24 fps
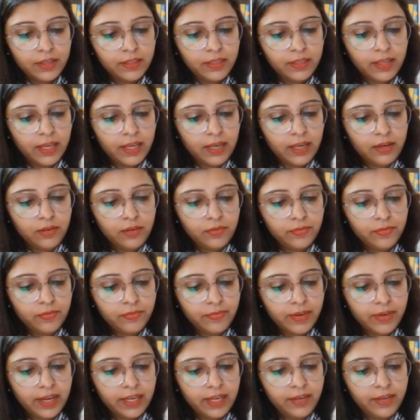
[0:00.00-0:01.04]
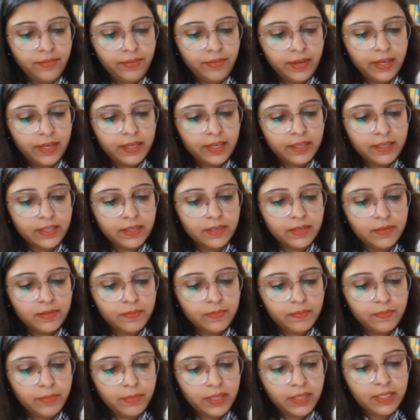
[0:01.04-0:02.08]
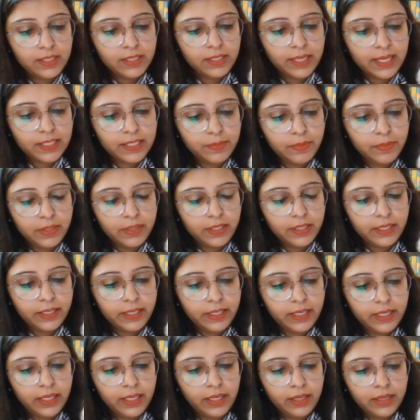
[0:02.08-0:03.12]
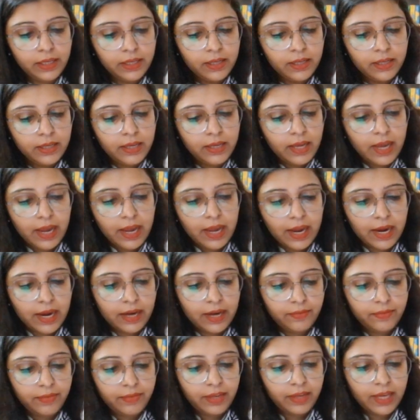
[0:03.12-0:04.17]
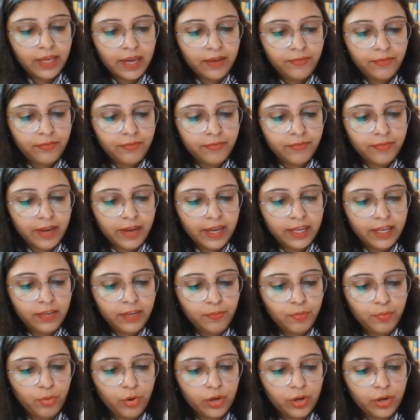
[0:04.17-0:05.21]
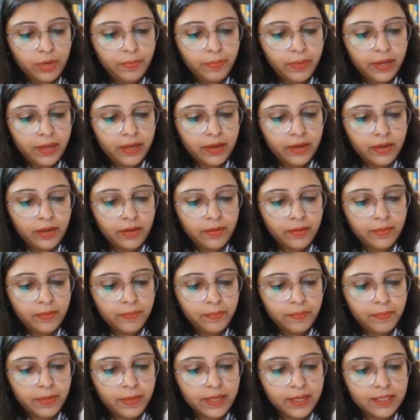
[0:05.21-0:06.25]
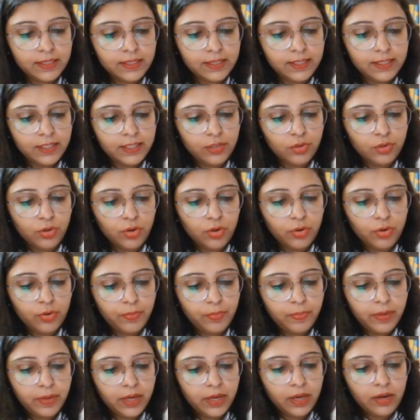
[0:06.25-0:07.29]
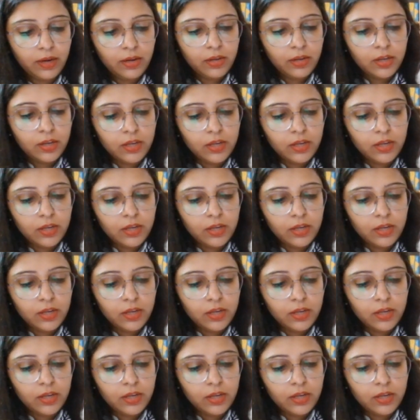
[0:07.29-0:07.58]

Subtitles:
then 5, it means sp3d, and we have 5 bond pair plus 0 lone pair.